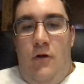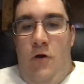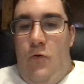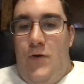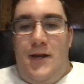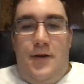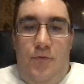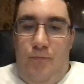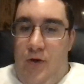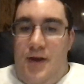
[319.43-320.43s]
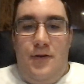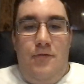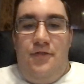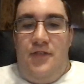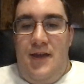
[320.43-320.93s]
oh, we get a brand new
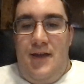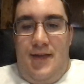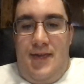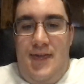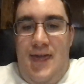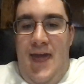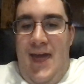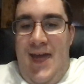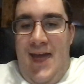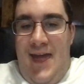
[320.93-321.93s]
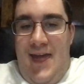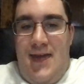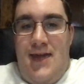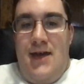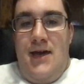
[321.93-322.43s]
thing.
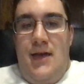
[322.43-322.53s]
Yay!